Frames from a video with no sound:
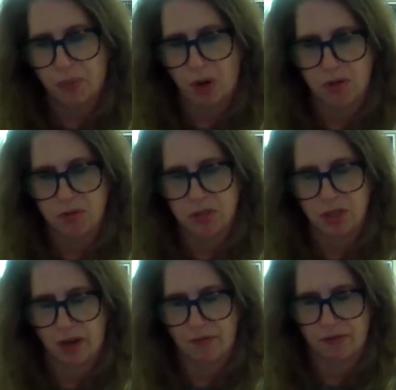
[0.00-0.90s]
approach
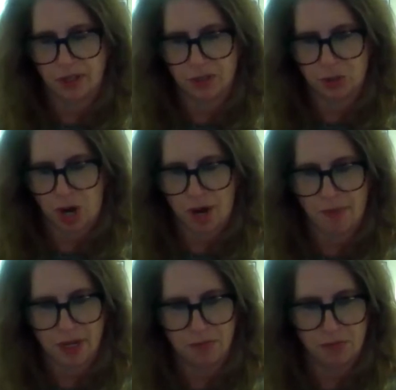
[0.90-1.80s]
of the trauma
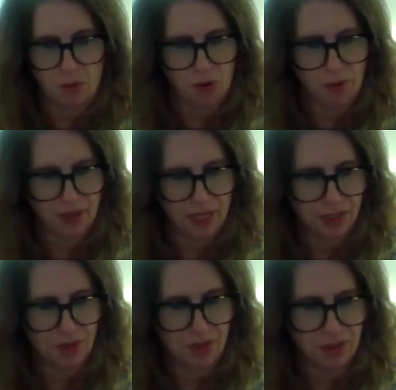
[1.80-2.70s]
informed, that's
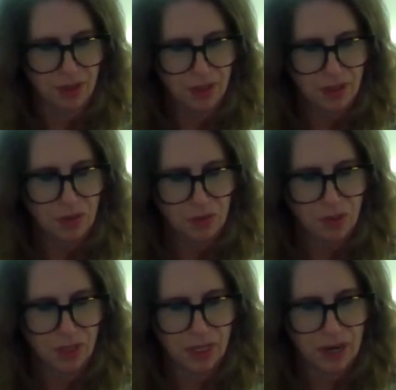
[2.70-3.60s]
what
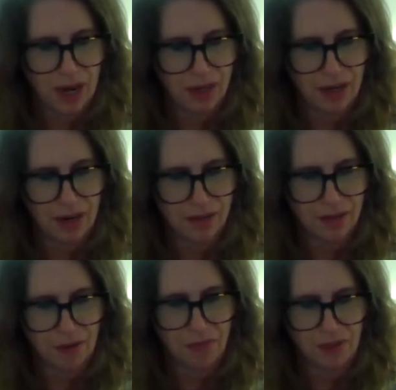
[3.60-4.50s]
really,
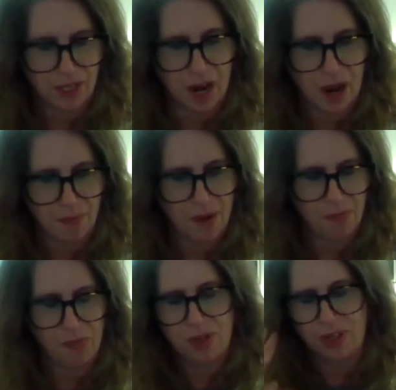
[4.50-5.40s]
I'm
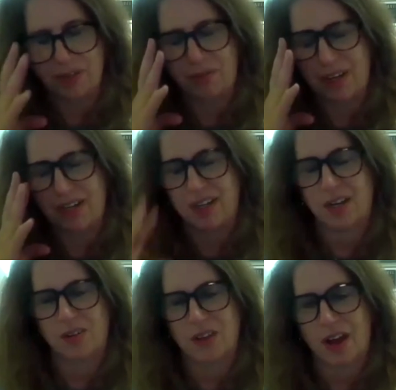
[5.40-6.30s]
really ready to
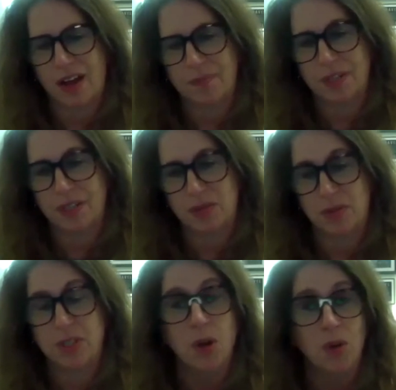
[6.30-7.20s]
hear that, because
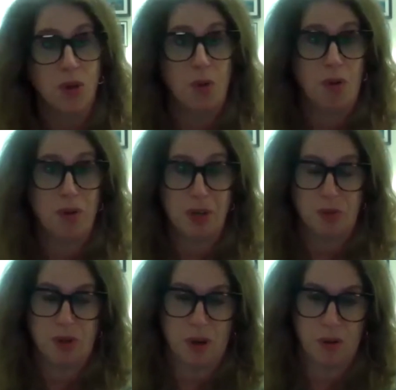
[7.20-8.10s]
we don't know what we
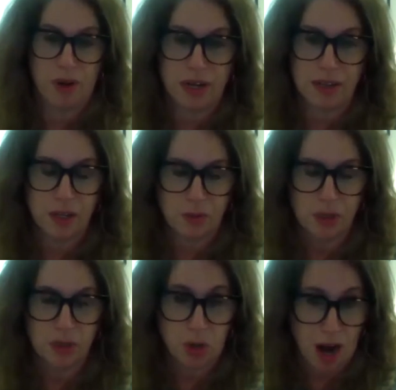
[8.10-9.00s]
don't know. And I think we
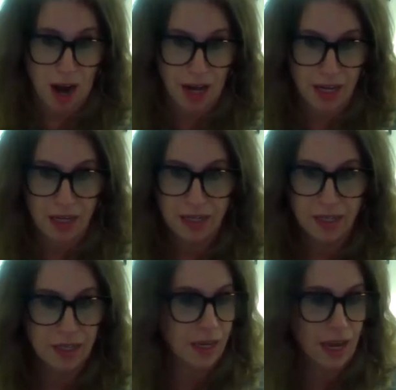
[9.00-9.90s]
try,
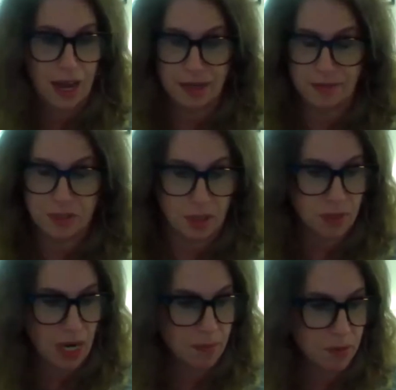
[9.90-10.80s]
and
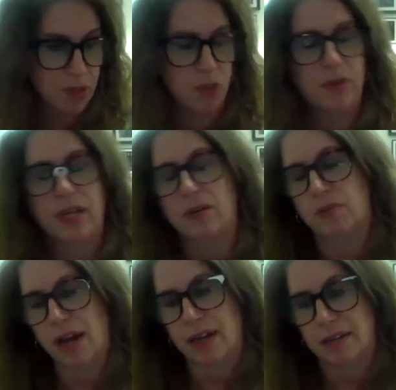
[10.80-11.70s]
sometimes we don't get it
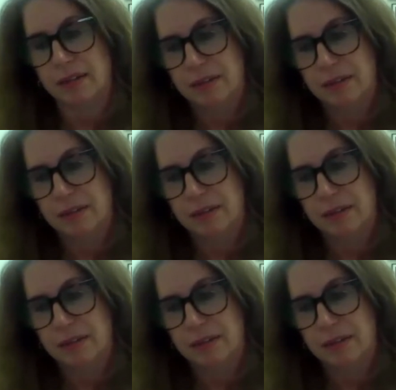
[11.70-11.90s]
right.